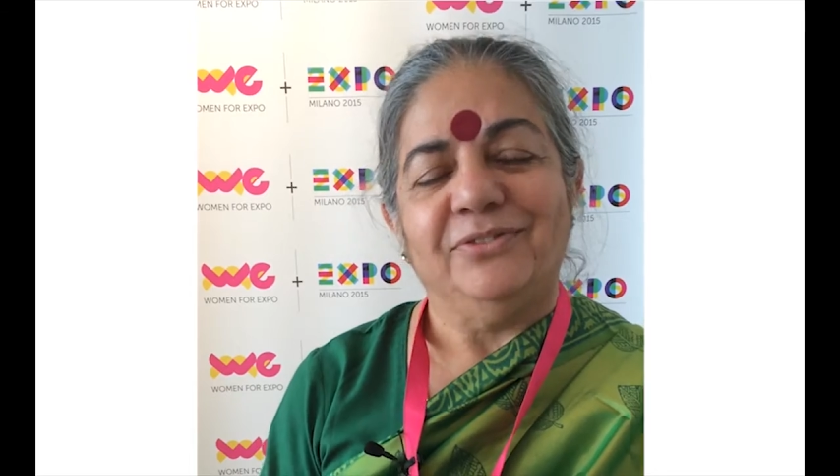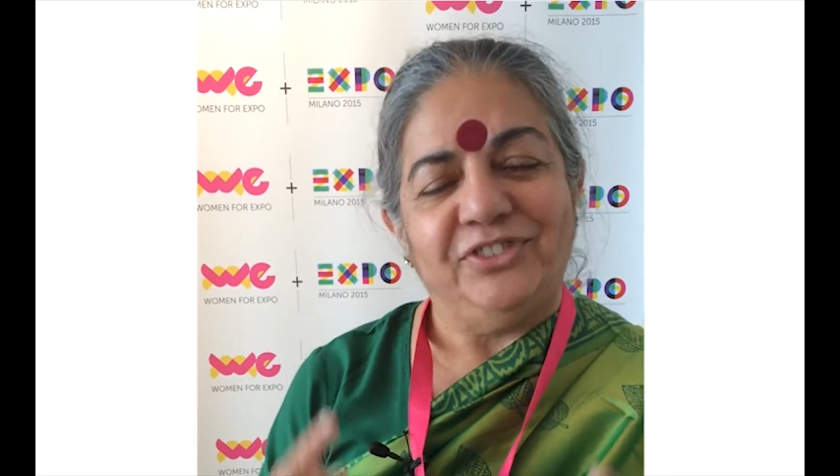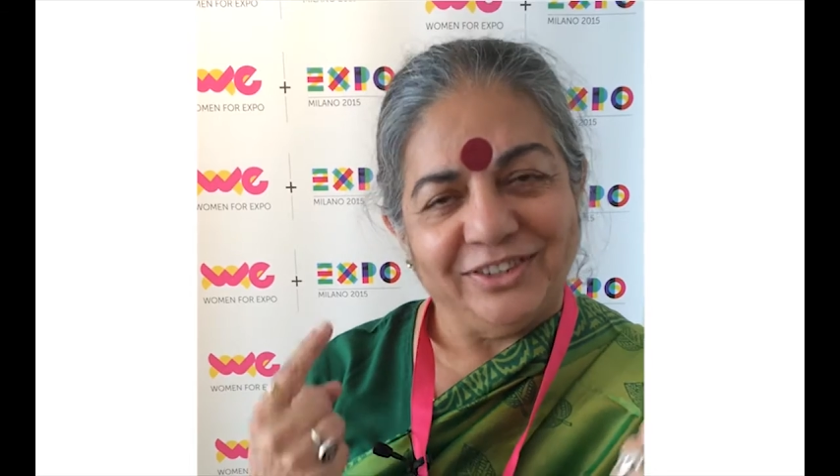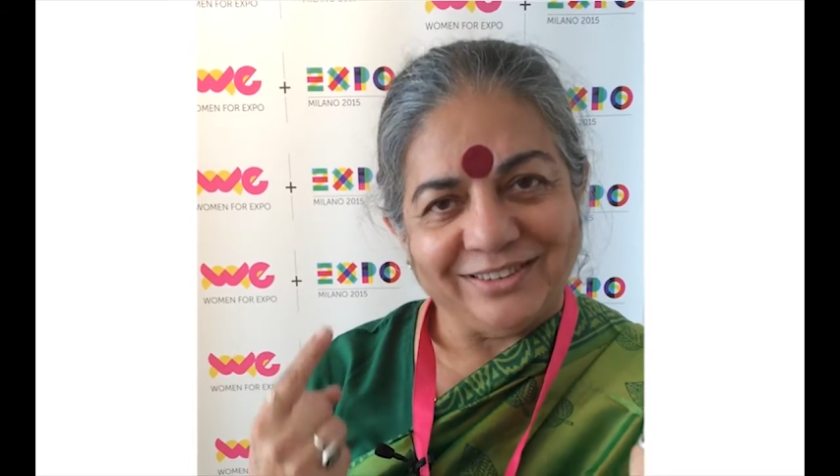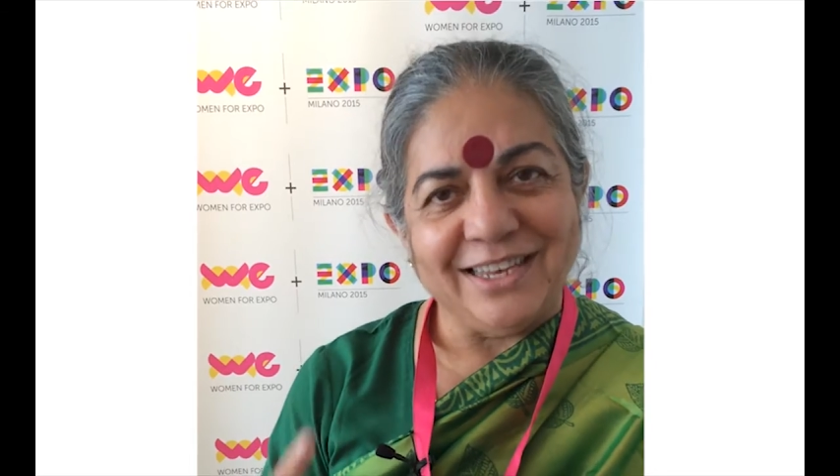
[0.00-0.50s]

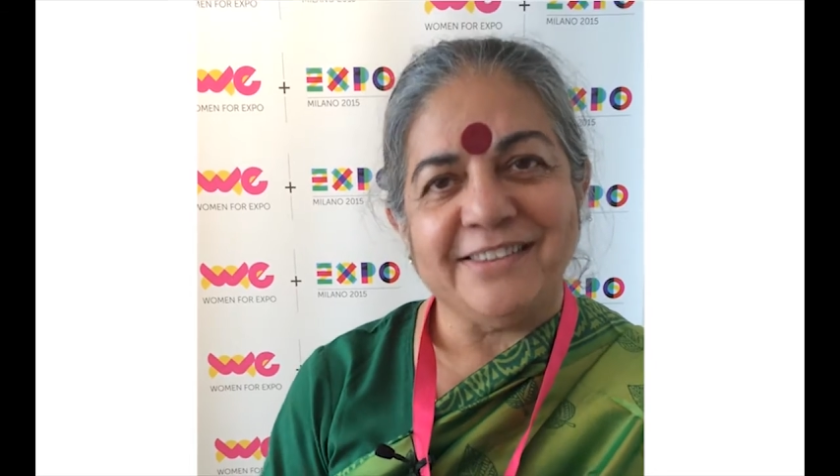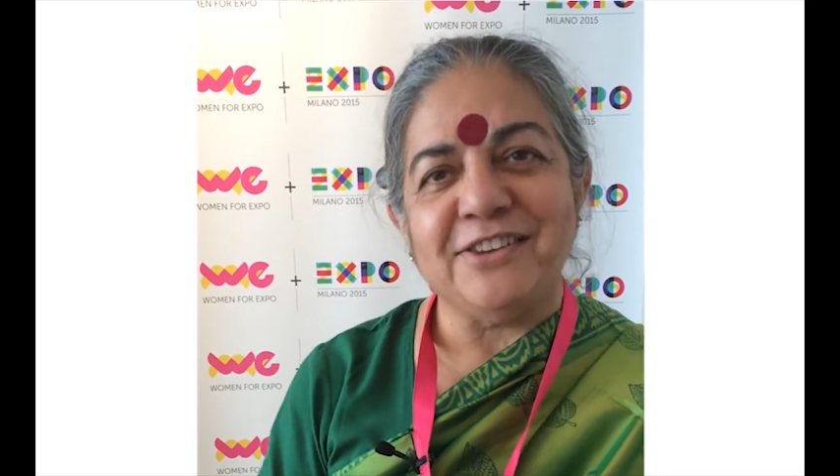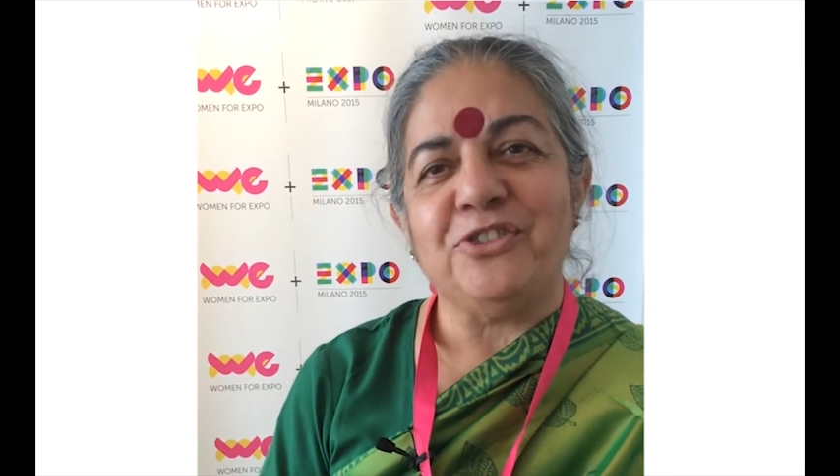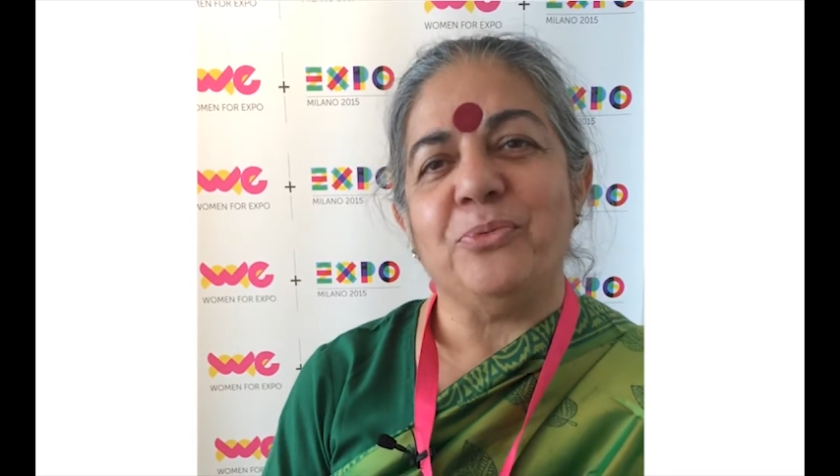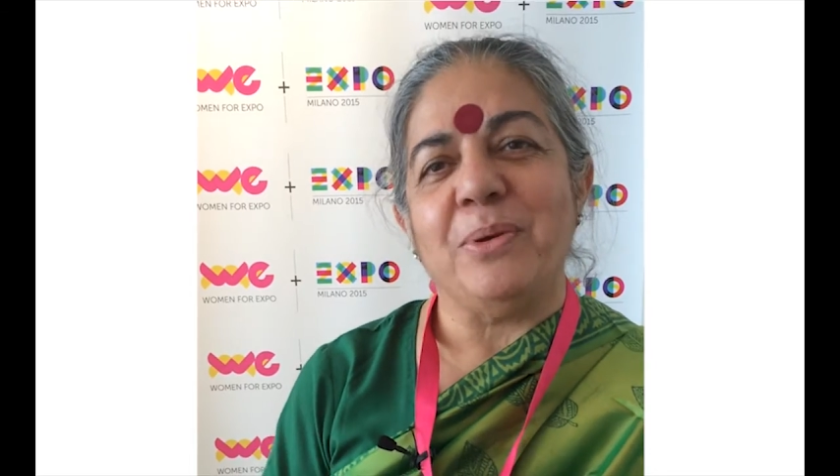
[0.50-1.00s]
first
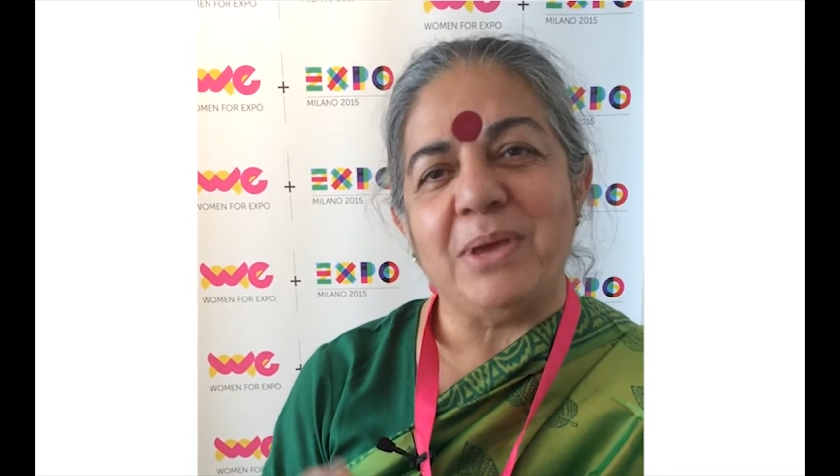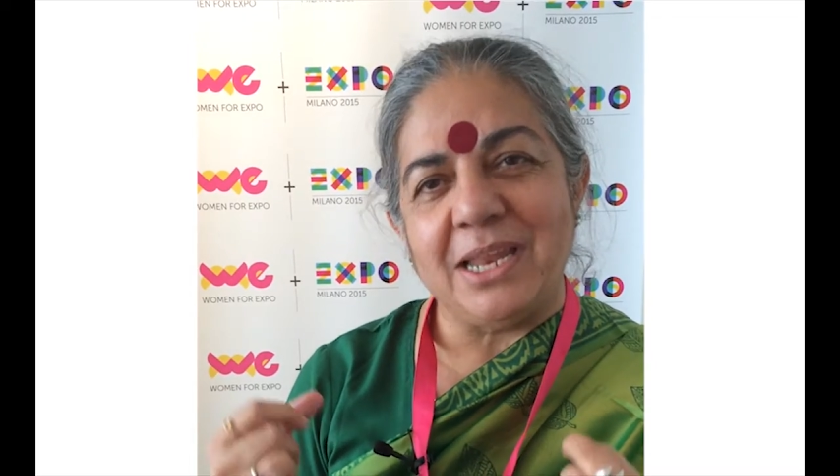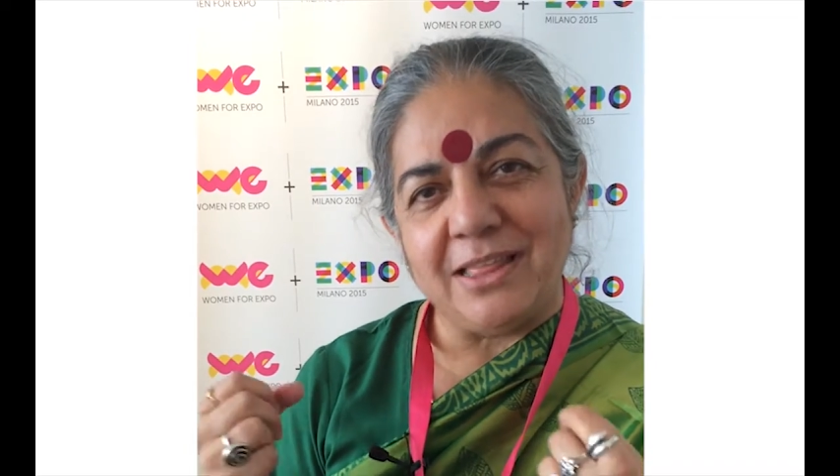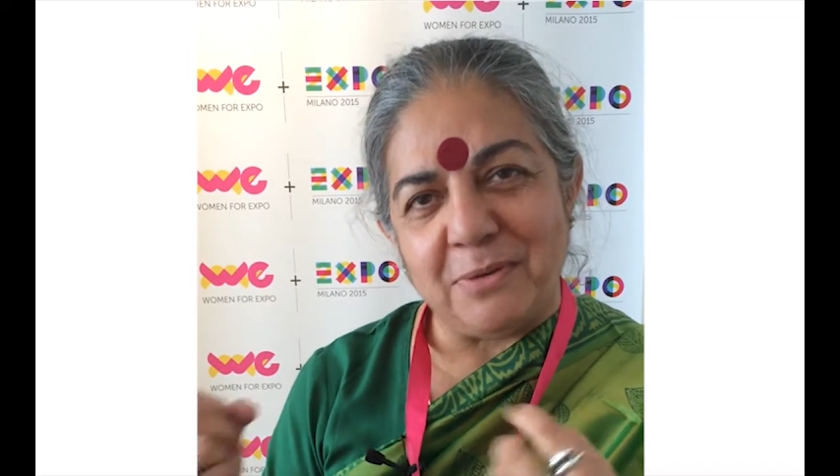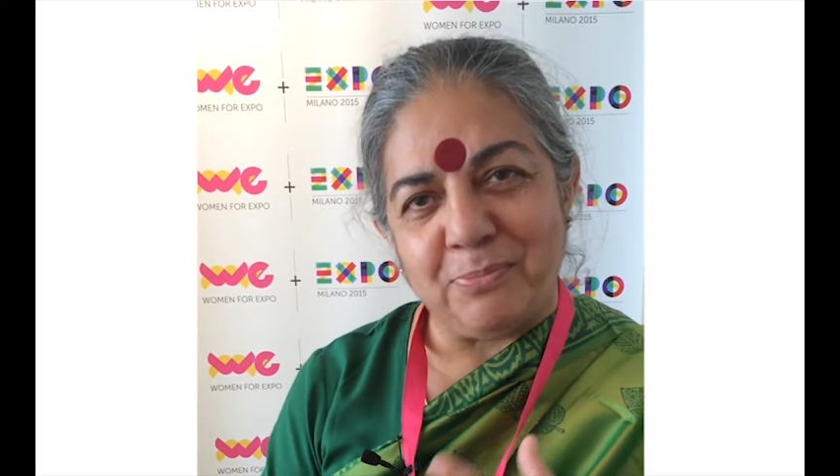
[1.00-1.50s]
listen to women
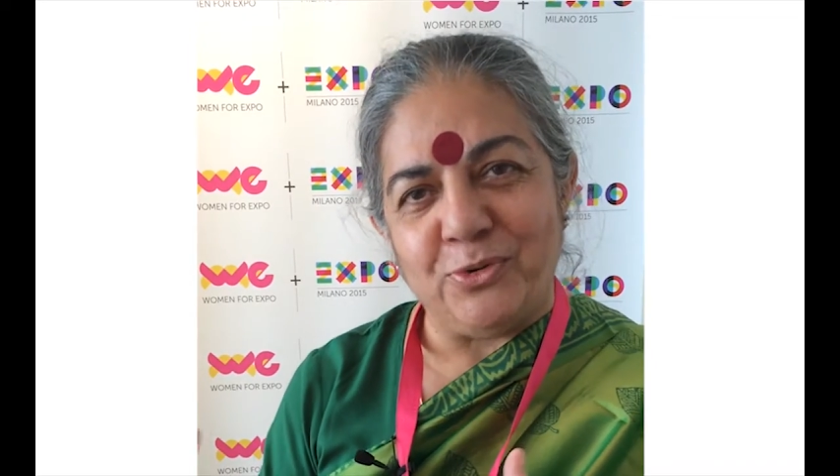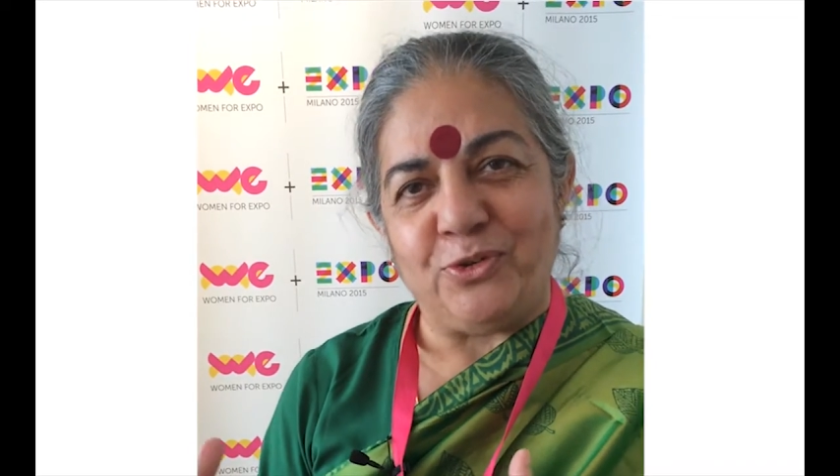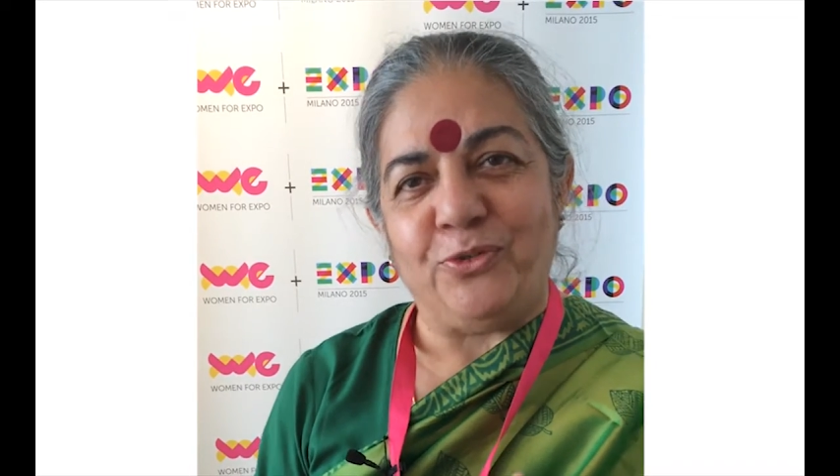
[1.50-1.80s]
and then put